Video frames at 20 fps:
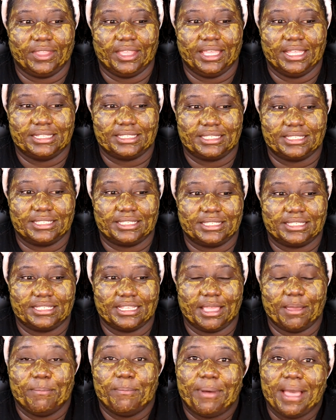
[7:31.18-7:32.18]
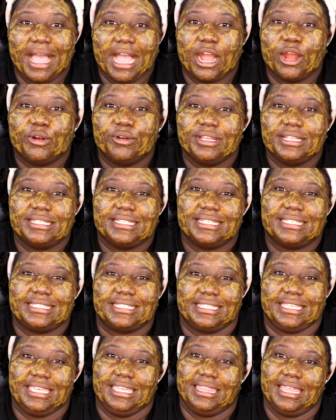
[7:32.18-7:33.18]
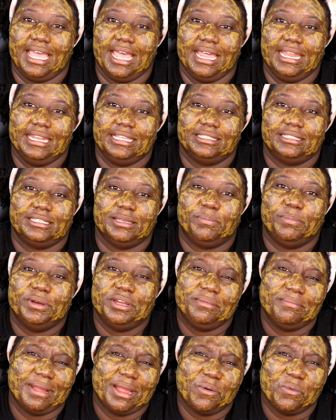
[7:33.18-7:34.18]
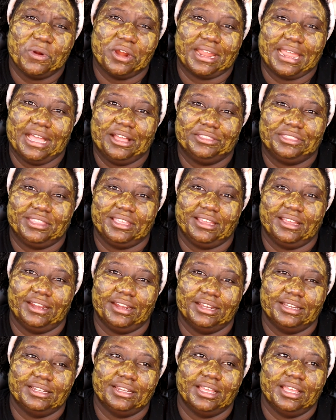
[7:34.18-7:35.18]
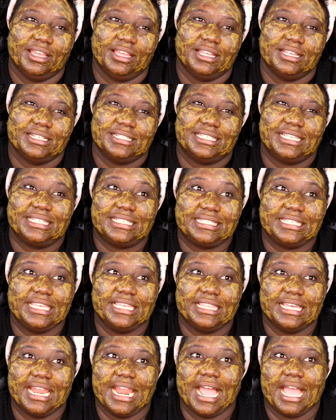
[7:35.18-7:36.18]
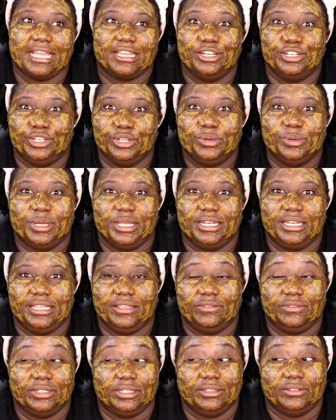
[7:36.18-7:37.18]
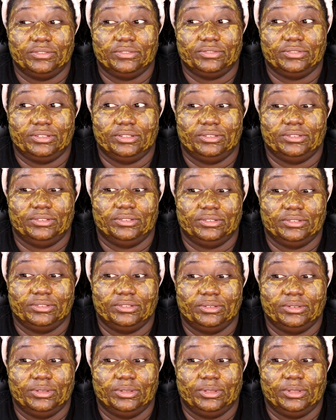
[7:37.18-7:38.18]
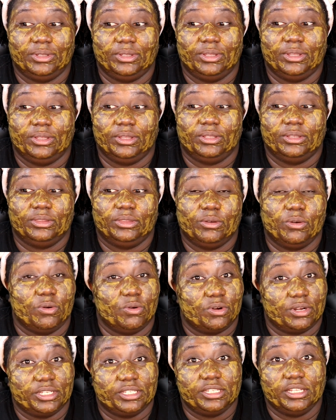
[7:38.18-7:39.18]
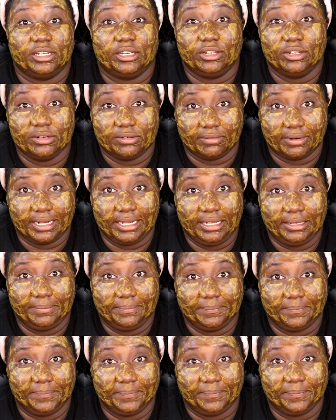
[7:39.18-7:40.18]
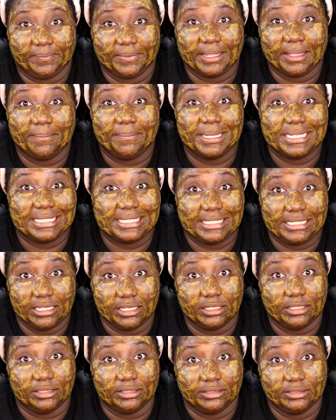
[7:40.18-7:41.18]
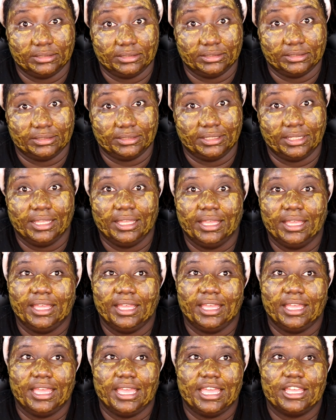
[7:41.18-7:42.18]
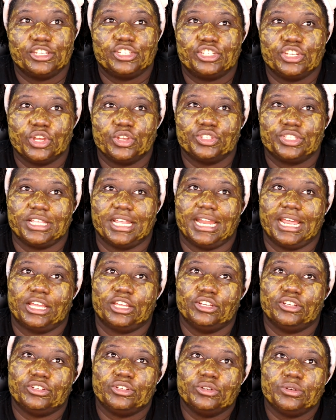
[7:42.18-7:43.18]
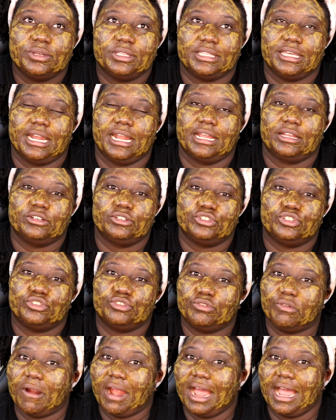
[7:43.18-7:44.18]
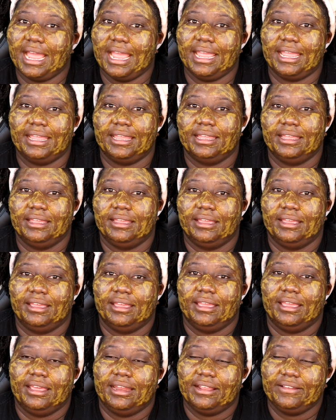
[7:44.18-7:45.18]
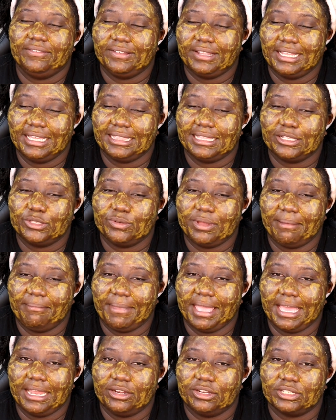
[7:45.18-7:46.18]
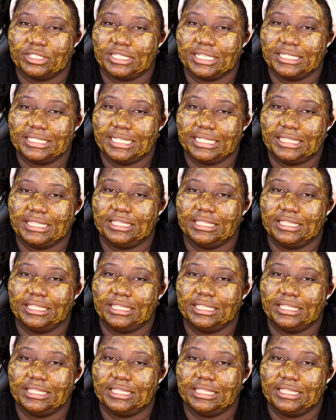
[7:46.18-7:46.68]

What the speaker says: It's empowering to see that and to put my work out there and to see that I could do it, even if the horse didn't look right. But still, it shows that I could do it, that I could try. And I feel like that's what matters, because,